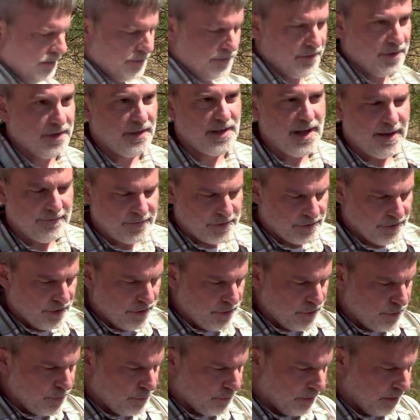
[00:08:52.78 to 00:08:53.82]
Well, good
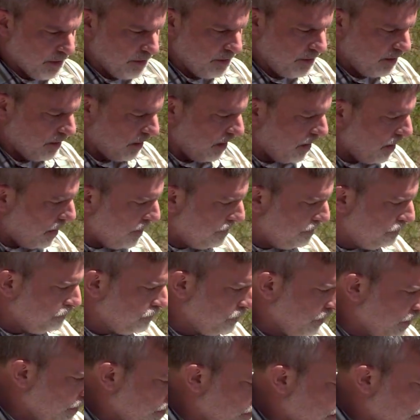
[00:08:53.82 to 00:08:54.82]
afternoon. I'm